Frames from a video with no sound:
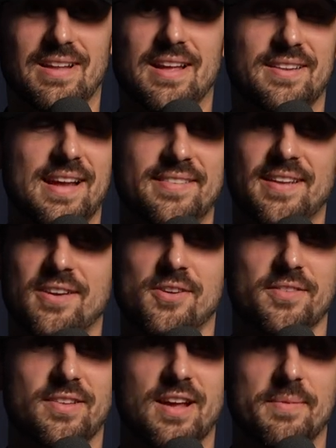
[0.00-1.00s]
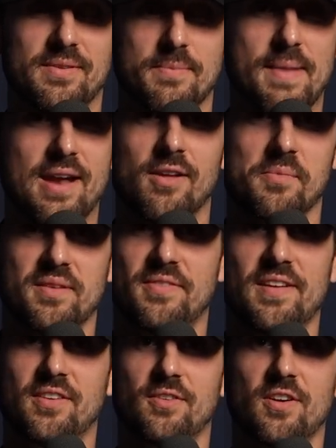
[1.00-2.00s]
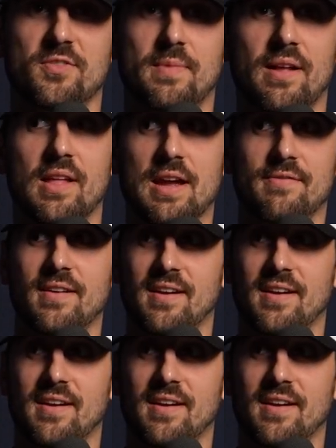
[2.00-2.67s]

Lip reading: I say it all the time. It's a battle I'm going to face the rest of my life.